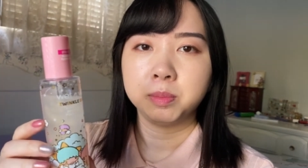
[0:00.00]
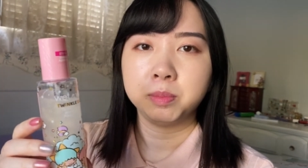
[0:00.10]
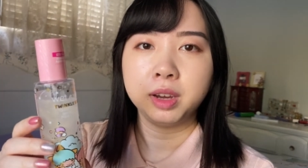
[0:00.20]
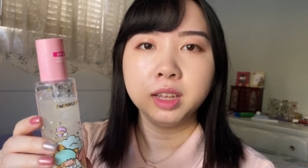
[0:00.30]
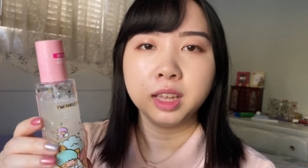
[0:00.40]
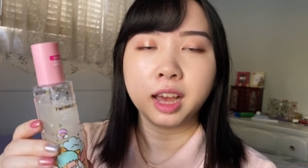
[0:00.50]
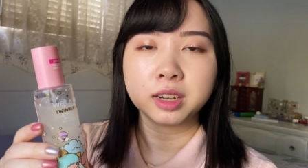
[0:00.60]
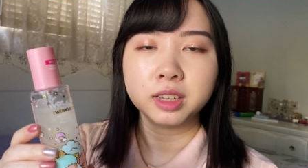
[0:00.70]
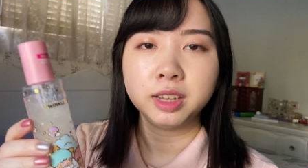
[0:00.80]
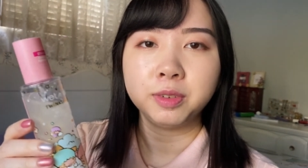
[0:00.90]
But
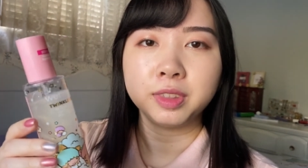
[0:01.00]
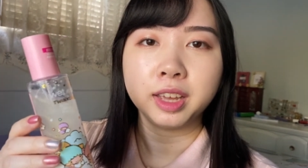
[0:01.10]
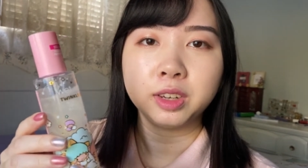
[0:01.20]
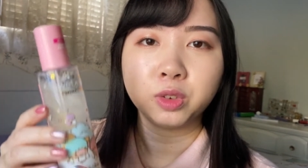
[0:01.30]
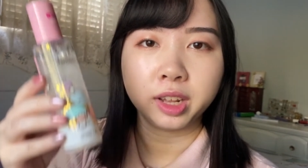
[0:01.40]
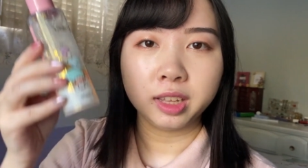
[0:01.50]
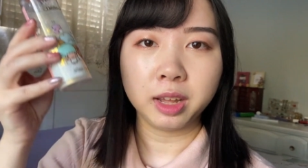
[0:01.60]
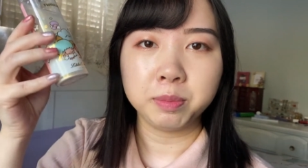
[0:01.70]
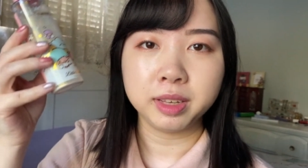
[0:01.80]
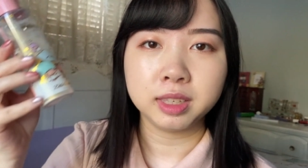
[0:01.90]
actually when I tried it
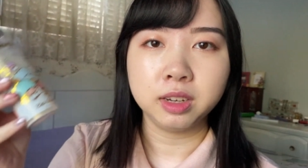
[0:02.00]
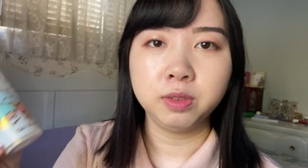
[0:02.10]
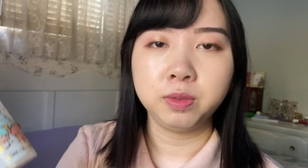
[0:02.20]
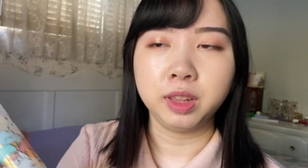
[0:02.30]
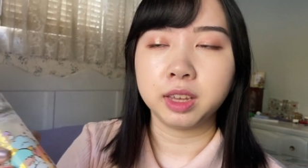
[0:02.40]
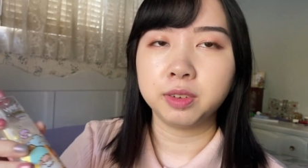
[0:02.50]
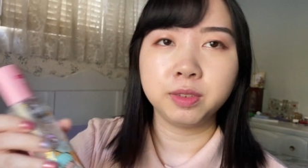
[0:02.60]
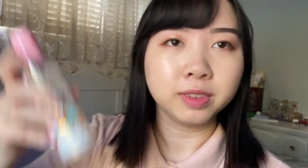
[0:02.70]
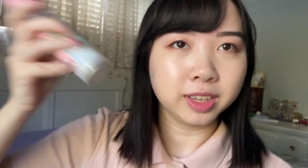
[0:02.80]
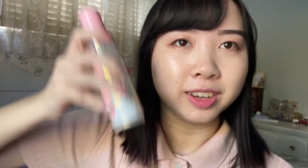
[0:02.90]
out myself, like
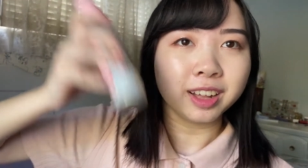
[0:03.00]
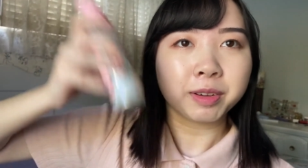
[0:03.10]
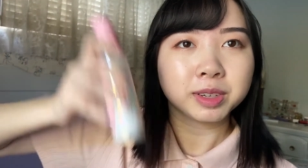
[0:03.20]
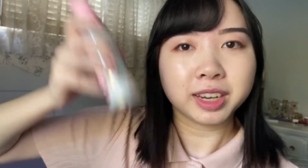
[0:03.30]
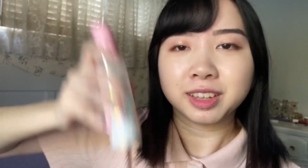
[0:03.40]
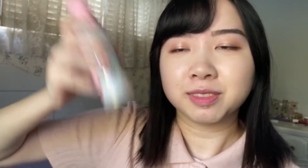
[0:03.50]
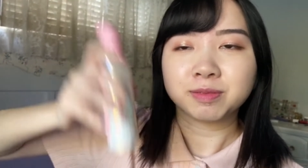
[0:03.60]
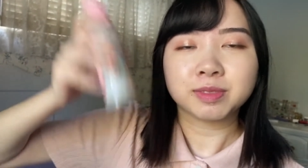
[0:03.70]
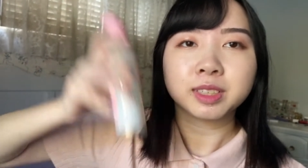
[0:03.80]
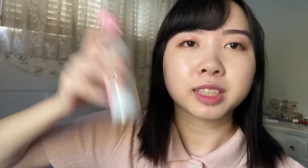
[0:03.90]
here, I'm gonna shake it.
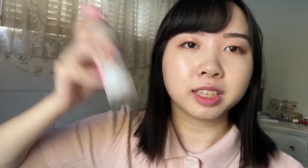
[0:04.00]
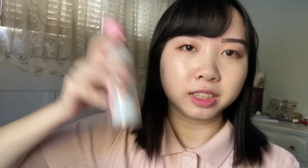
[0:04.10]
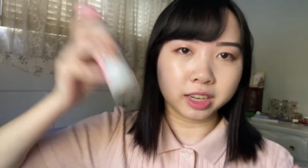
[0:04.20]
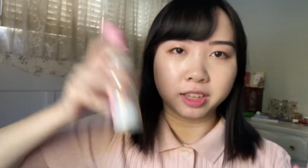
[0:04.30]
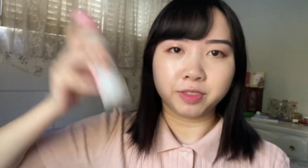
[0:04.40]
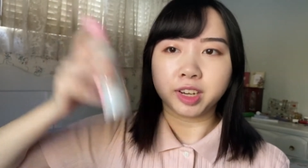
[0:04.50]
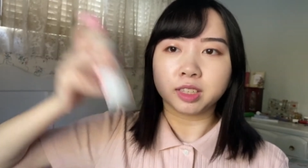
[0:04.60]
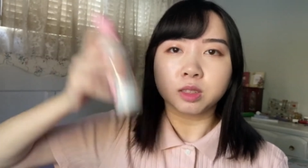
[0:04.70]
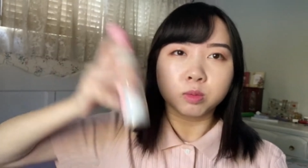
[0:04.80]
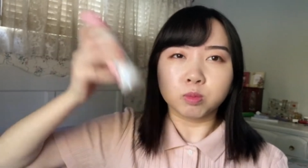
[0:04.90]
Just gonna shake it if you guys